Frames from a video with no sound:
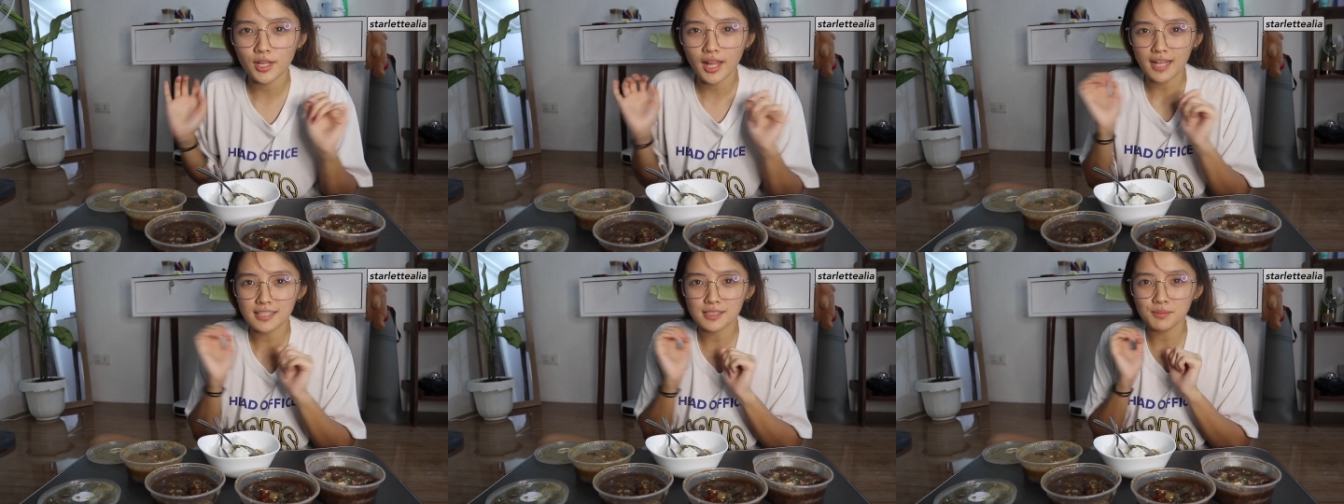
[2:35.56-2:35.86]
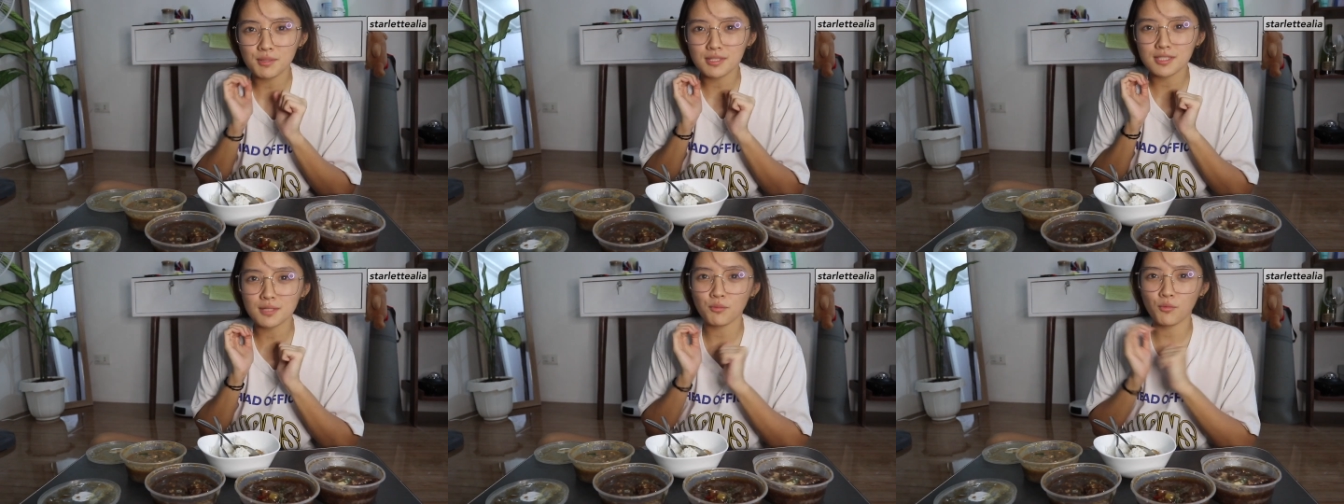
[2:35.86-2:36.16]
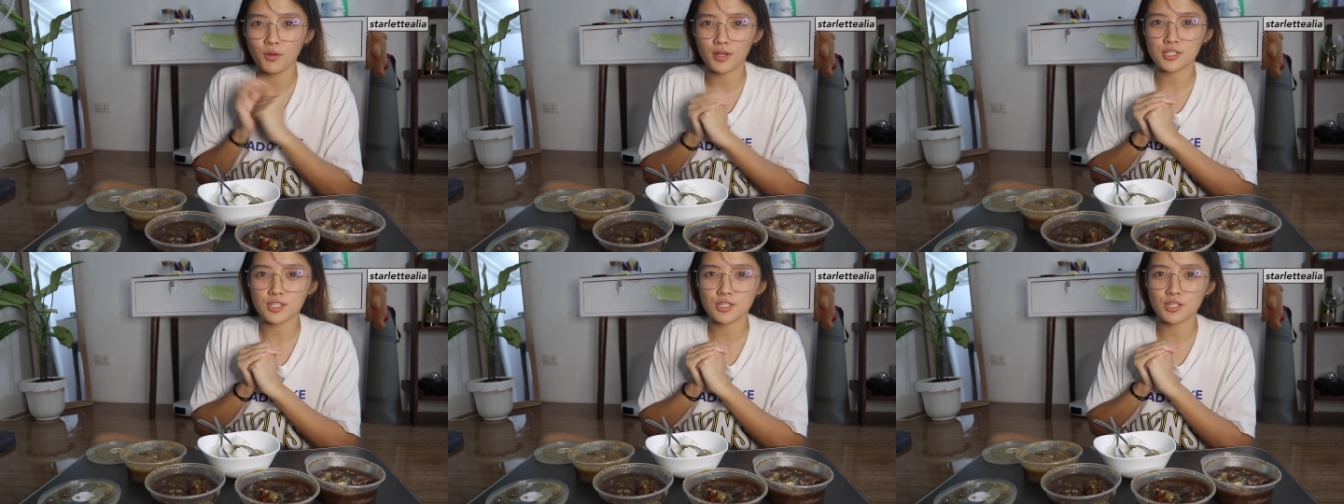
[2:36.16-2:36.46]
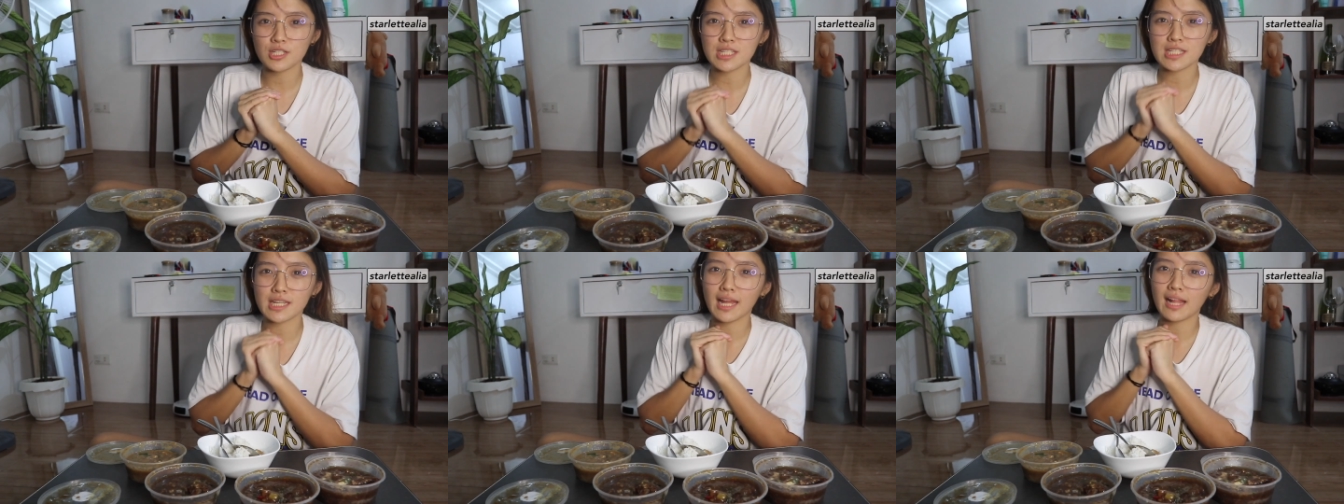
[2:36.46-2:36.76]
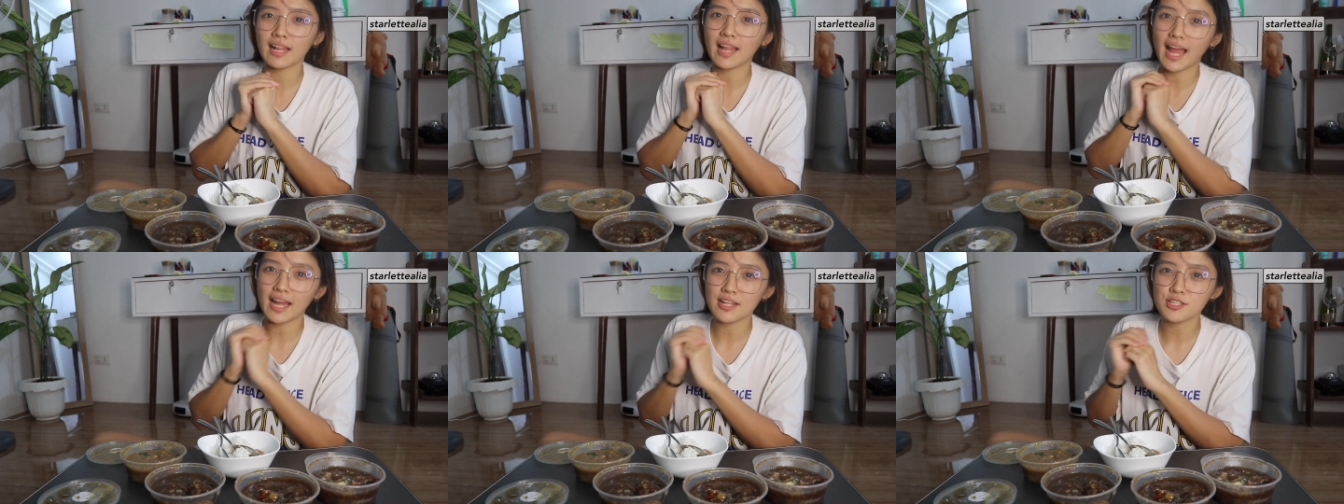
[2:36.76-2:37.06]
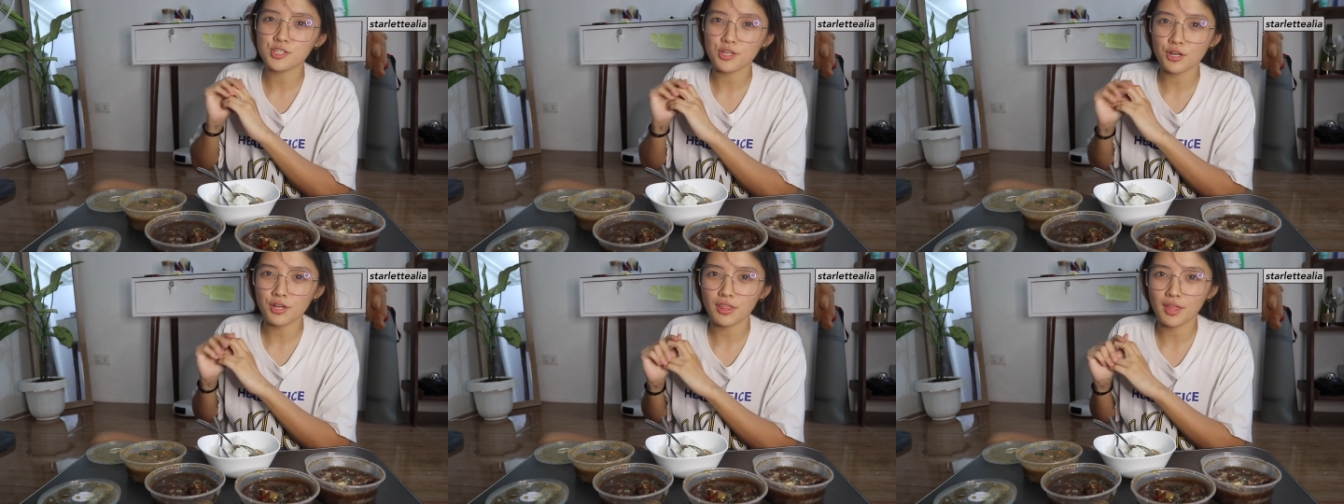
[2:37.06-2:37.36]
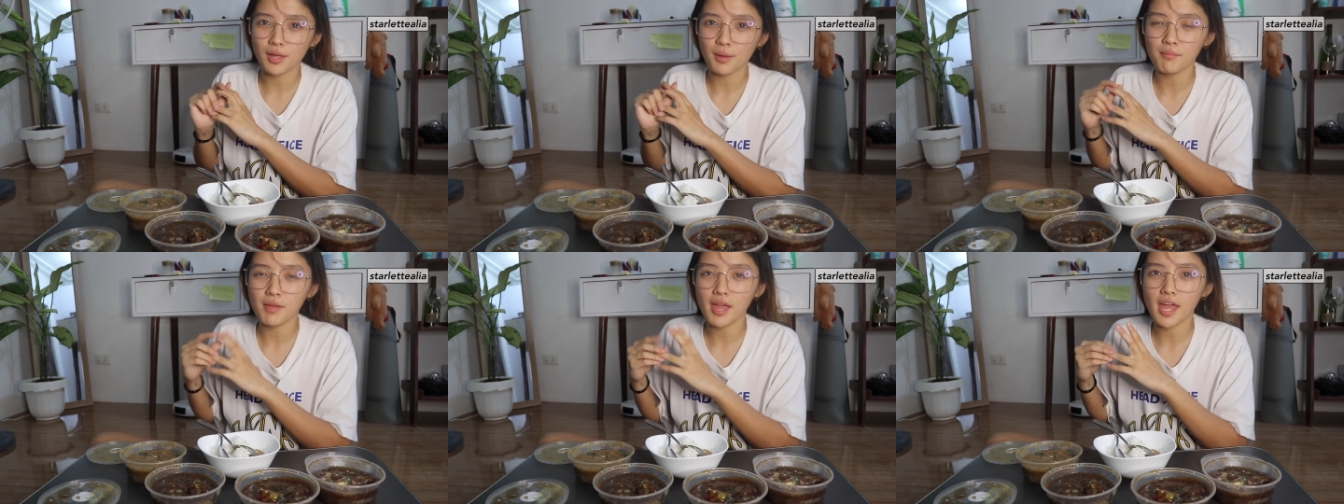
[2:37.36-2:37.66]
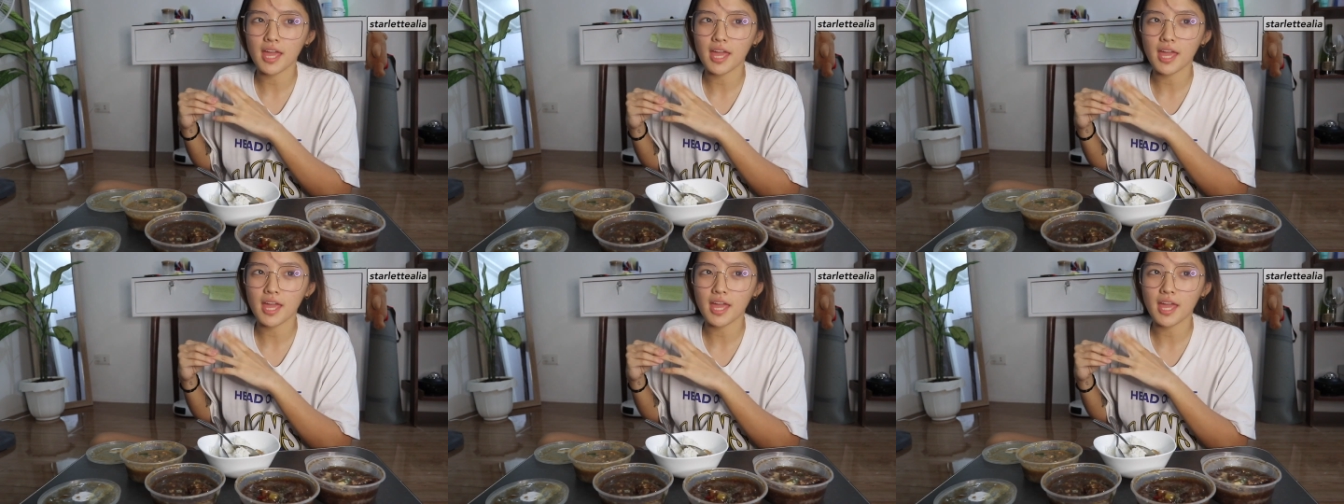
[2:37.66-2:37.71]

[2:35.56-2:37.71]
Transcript: She'll ask me some questions and I'll answer them.